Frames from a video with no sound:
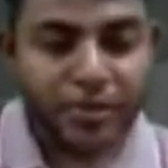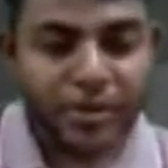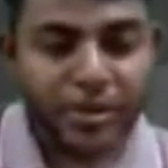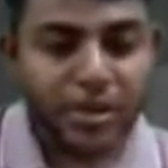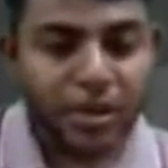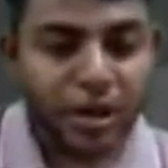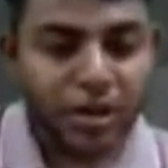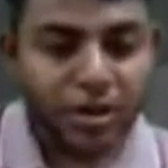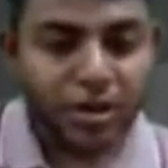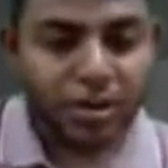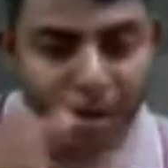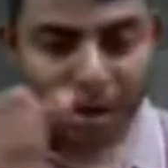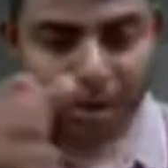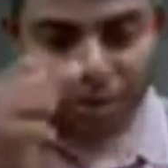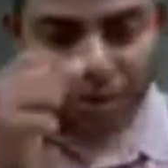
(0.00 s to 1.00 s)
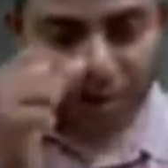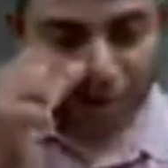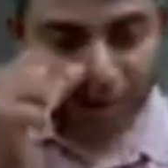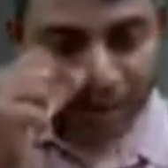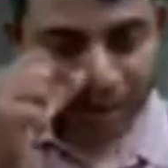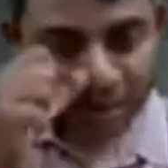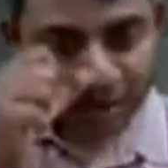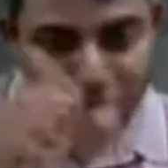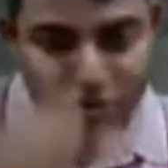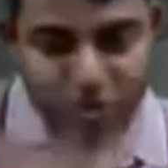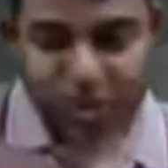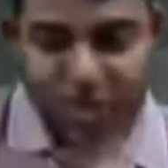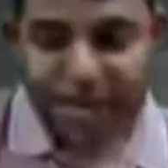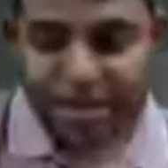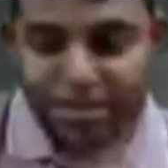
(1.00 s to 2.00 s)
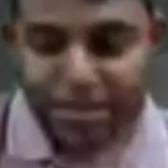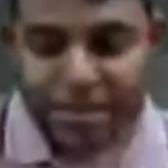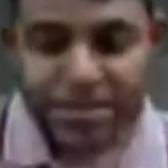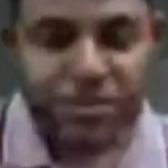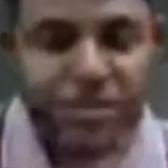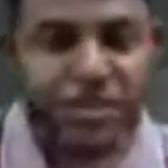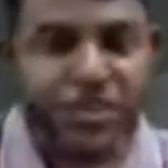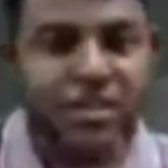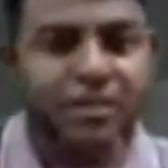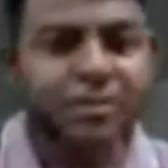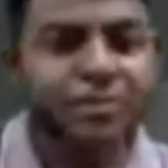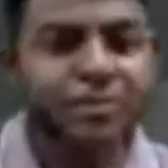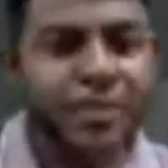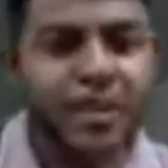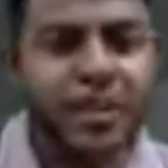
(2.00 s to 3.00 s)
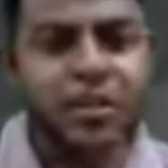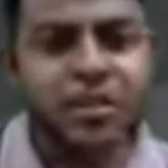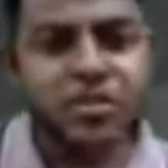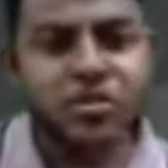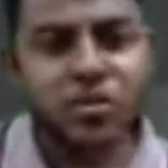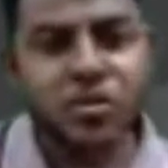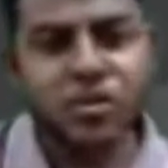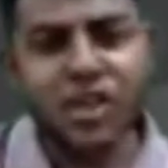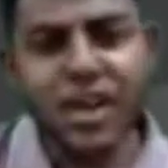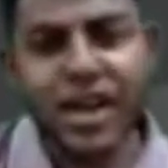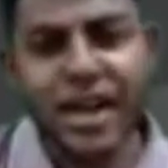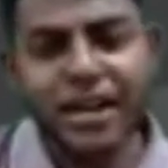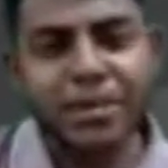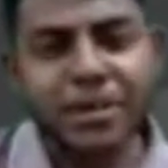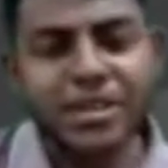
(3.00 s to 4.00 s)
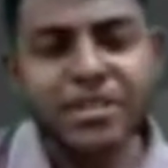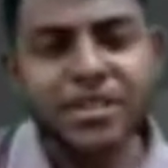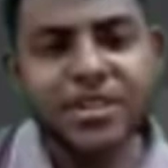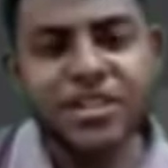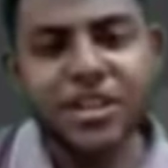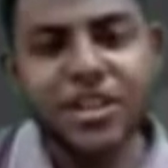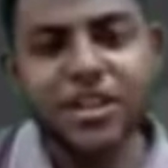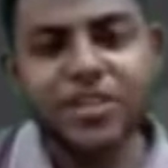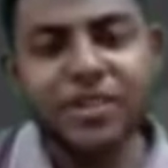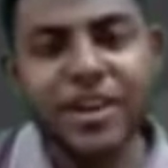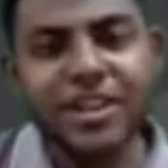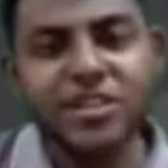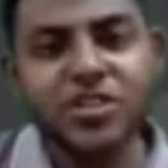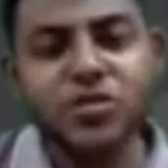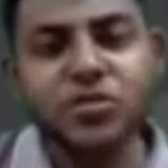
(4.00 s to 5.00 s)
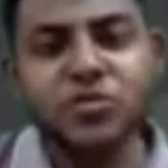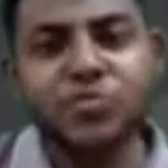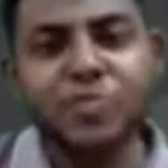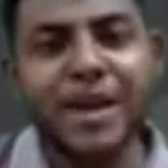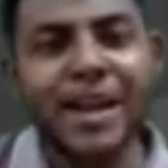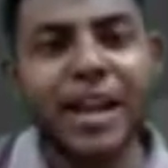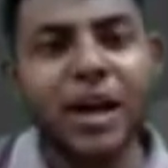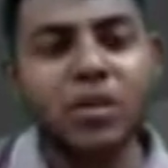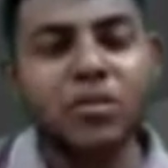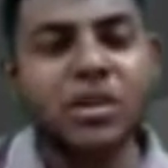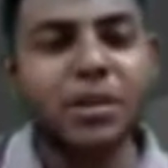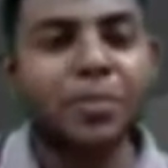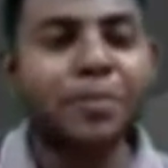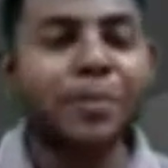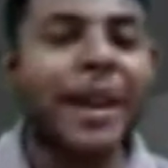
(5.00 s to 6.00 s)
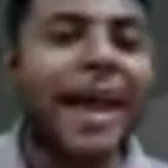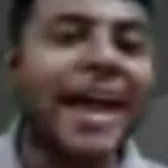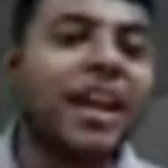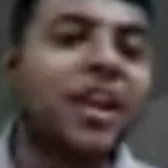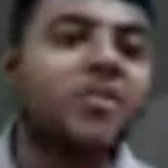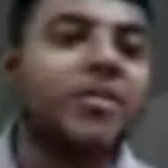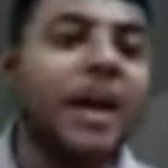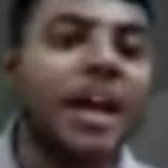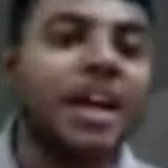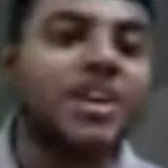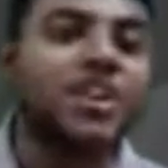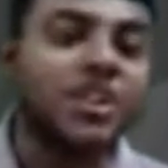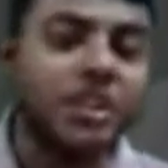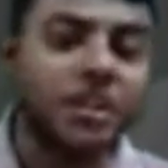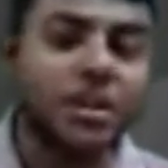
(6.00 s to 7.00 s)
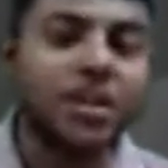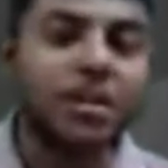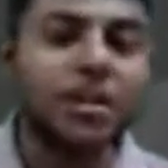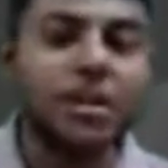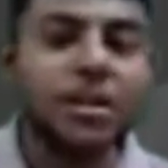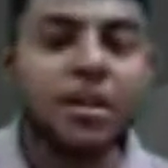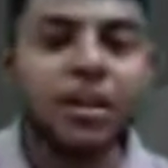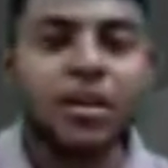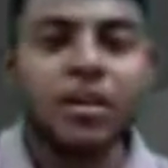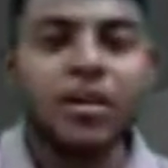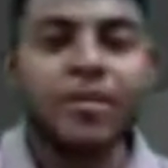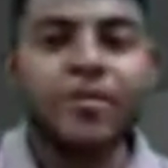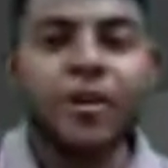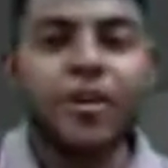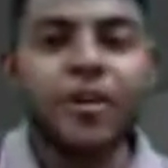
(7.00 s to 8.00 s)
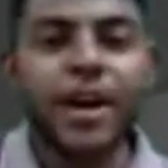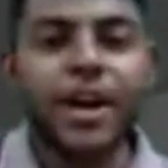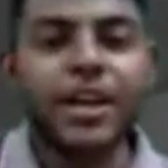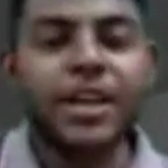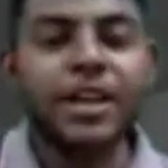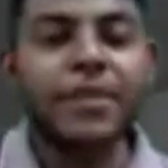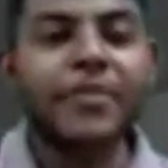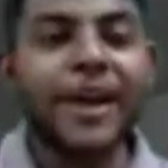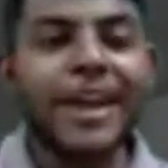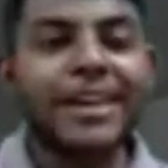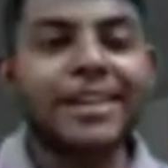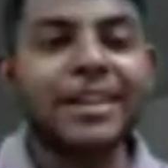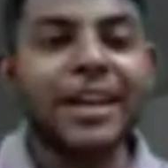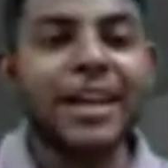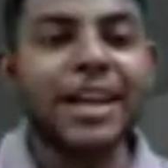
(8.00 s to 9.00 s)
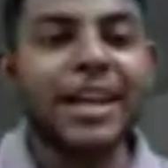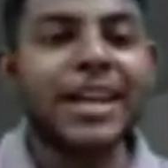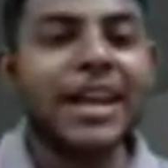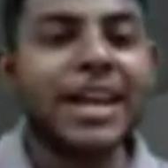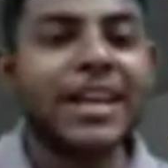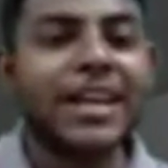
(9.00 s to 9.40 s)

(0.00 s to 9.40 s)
when we talk about social administration, it tries to spell out a plan of action for rectifying the